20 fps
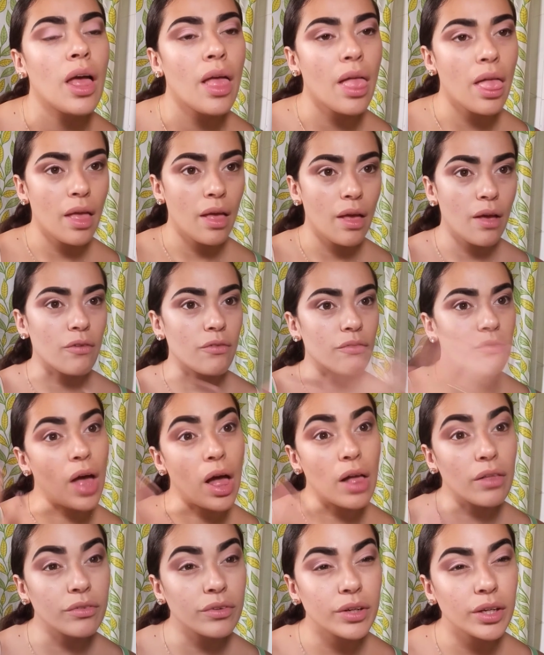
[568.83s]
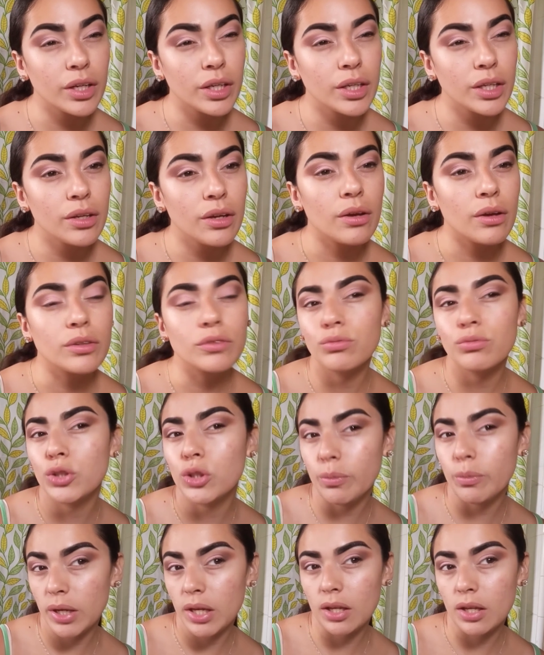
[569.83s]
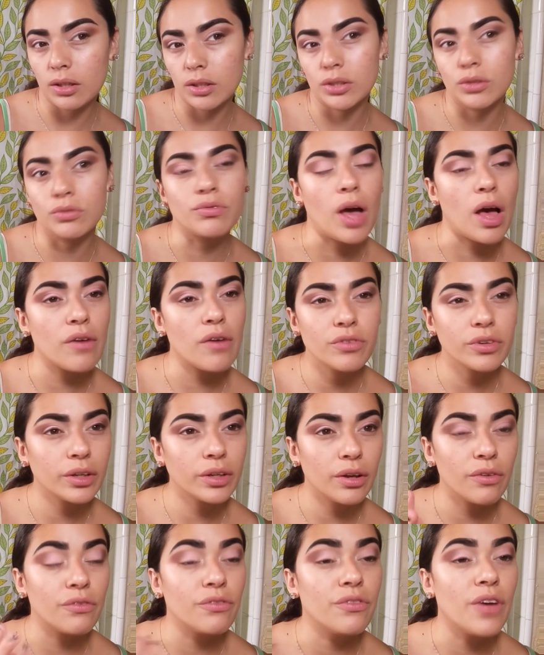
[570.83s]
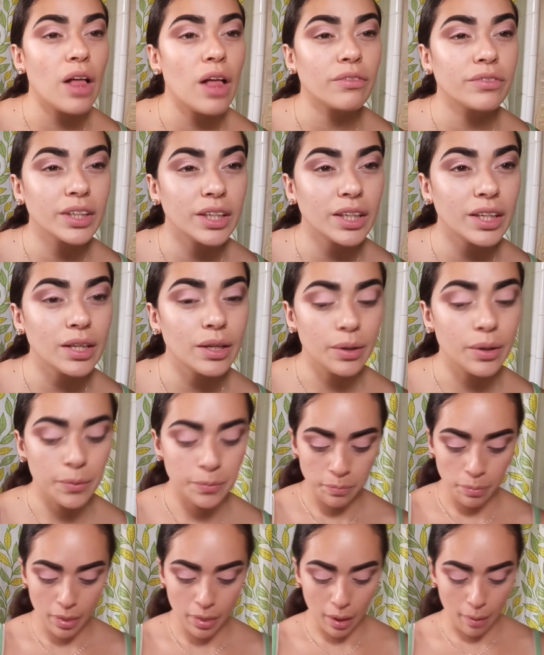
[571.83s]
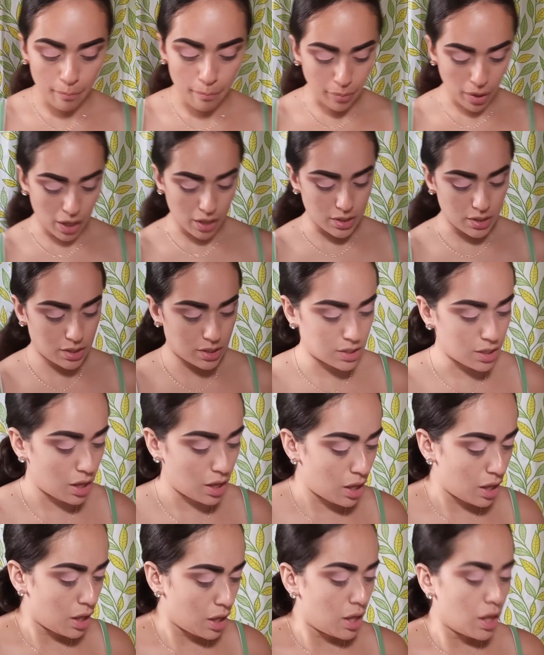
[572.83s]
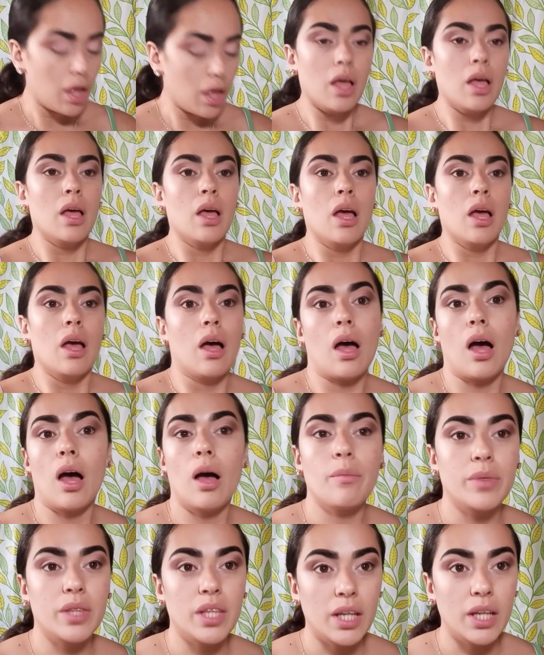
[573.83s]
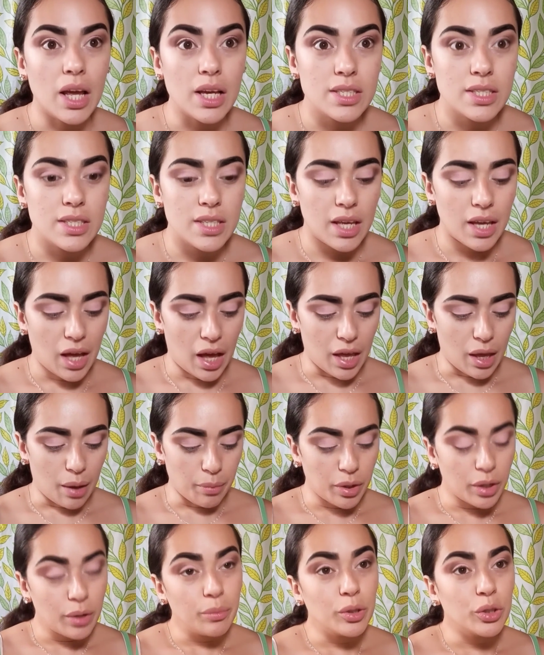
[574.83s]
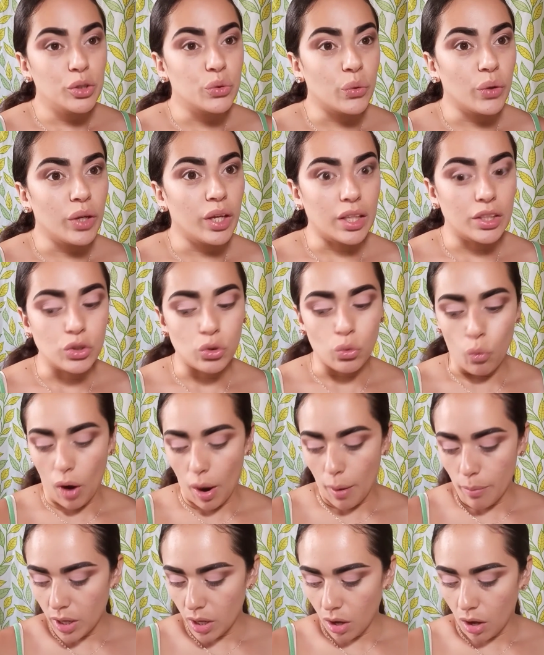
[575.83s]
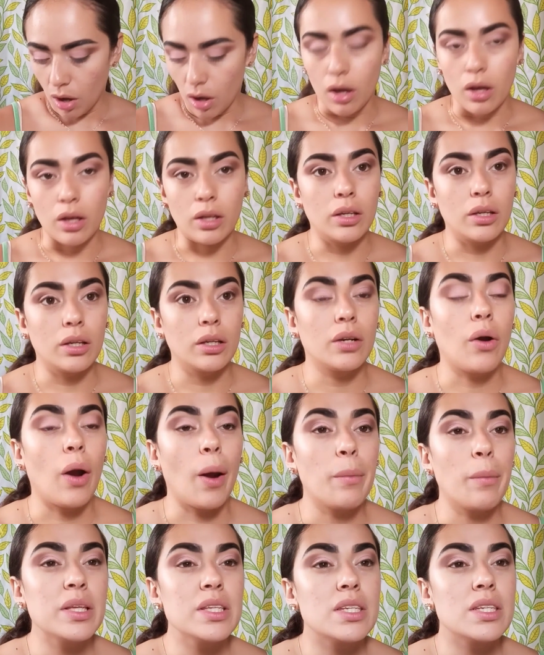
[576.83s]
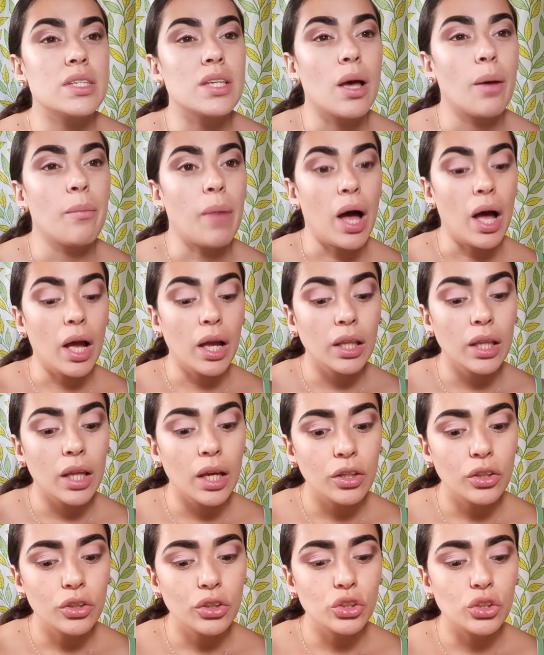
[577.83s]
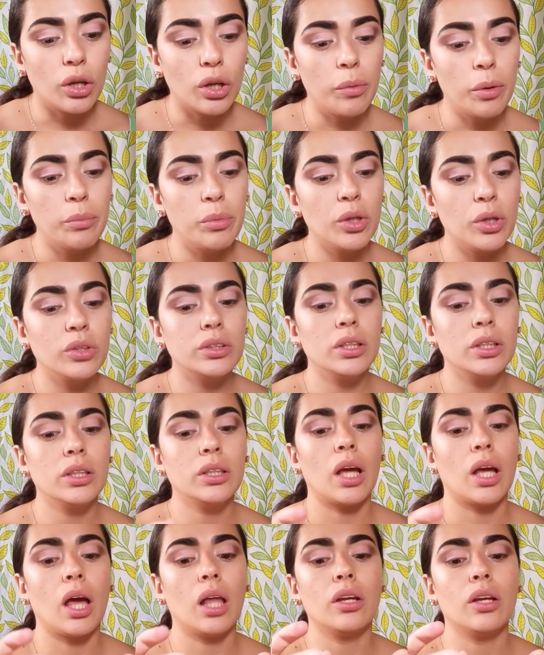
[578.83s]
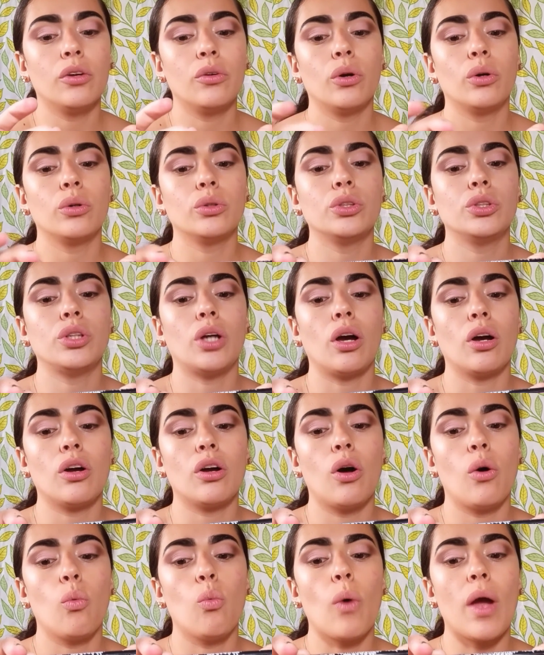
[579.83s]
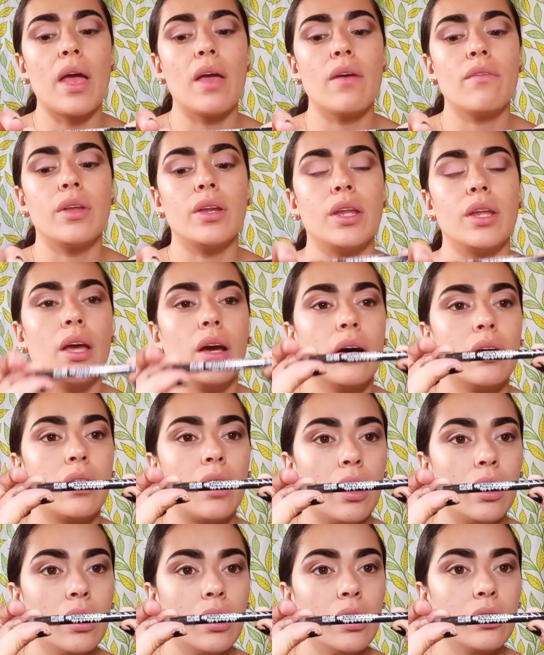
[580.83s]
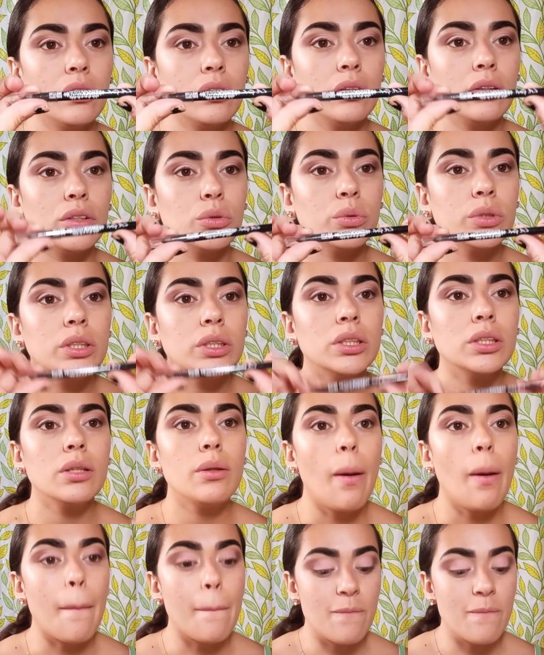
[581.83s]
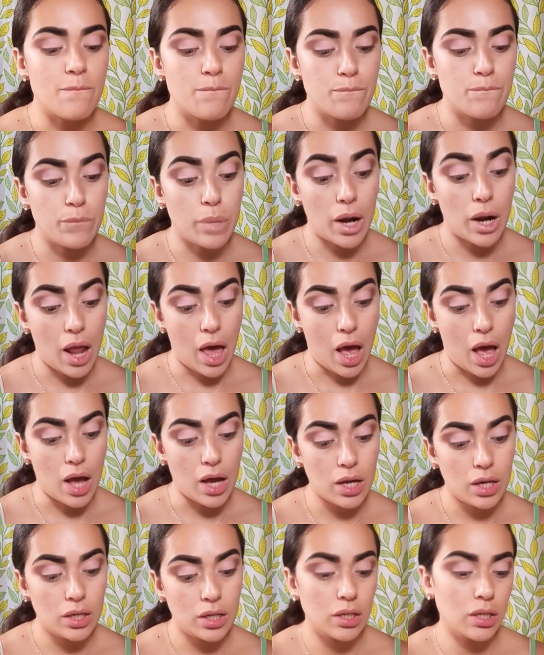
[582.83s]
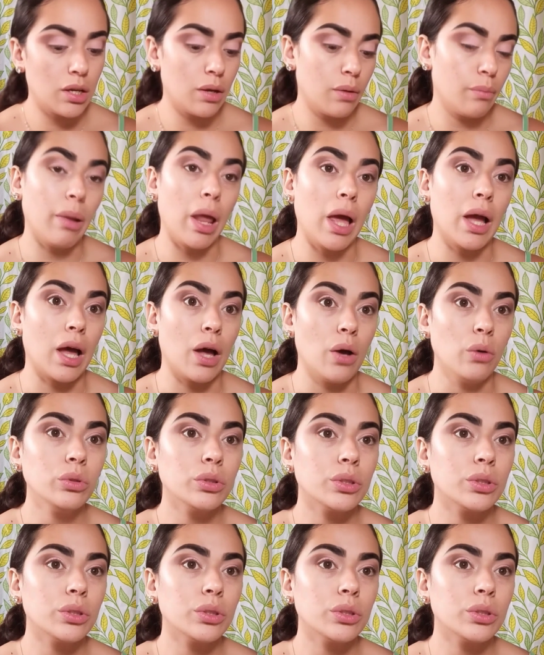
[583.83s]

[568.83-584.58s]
velvety. To me, it looks velvety, but the next thing I am going to be doing is grabbing some eyeliner. So I'm going to be using the LA Girl Shockwave Neon Eyeliner, and this one's in Blackout.